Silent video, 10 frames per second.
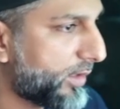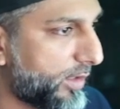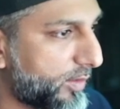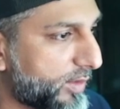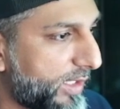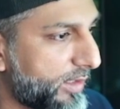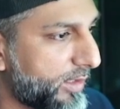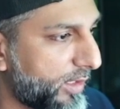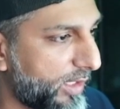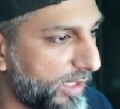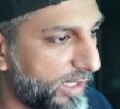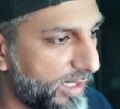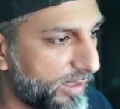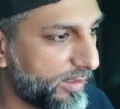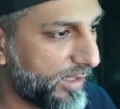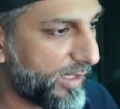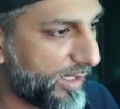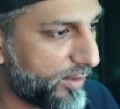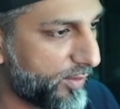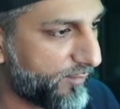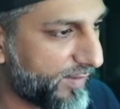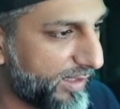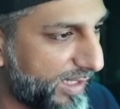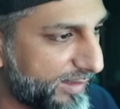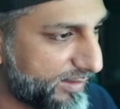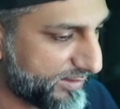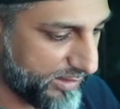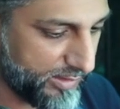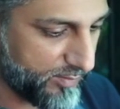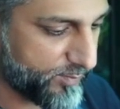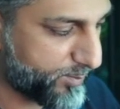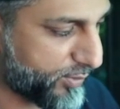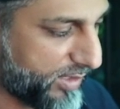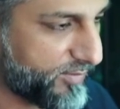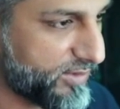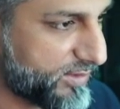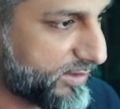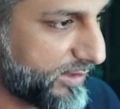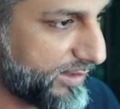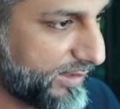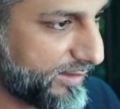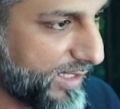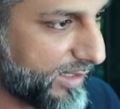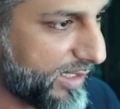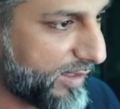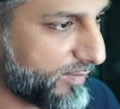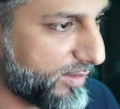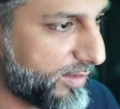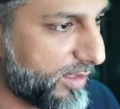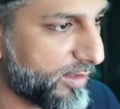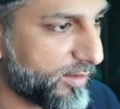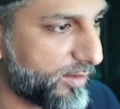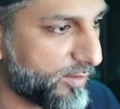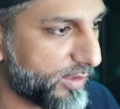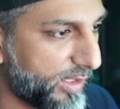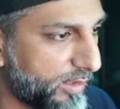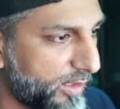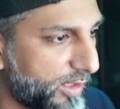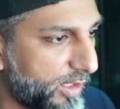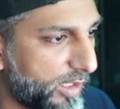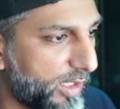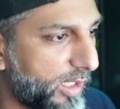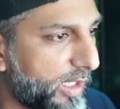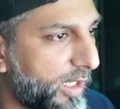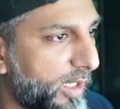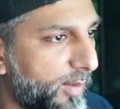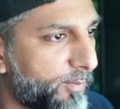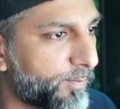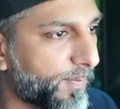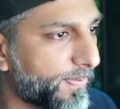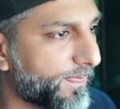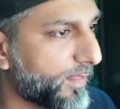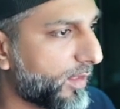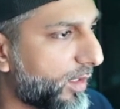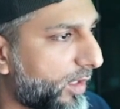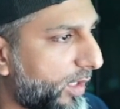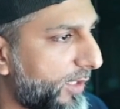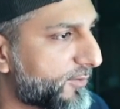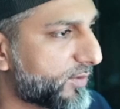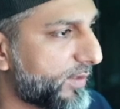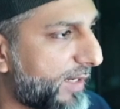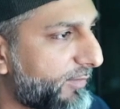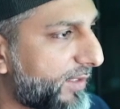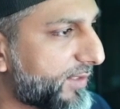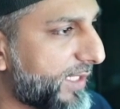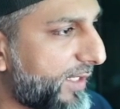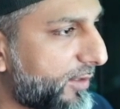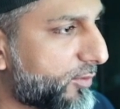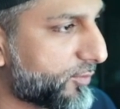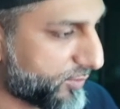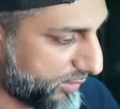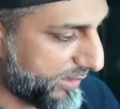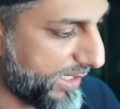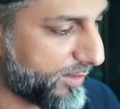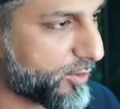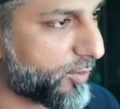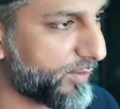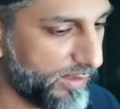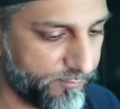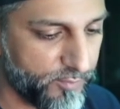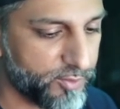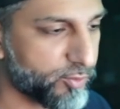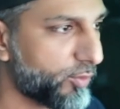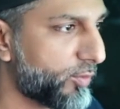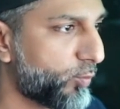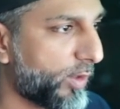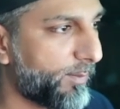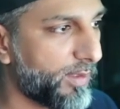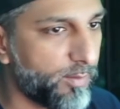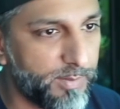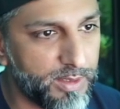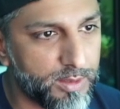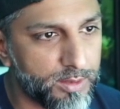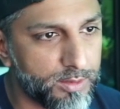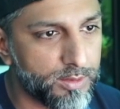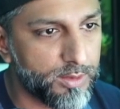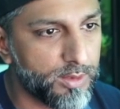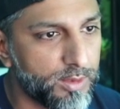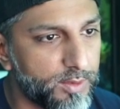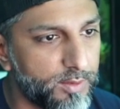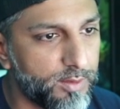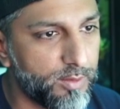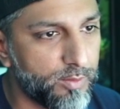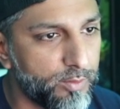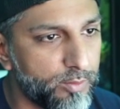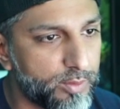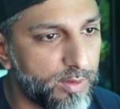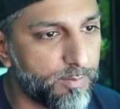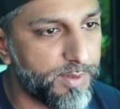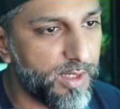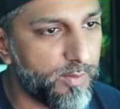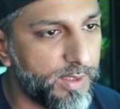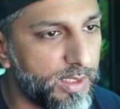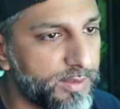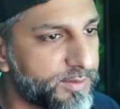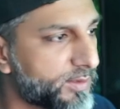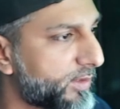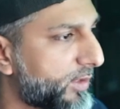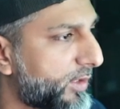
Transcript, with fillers: Okay. And I don't know if I like this thing. I'll probably just delete that guy right there. Okay. Um, all right. So now we got the candy corn. So the candy corn E for extrude, one millimeter, new component.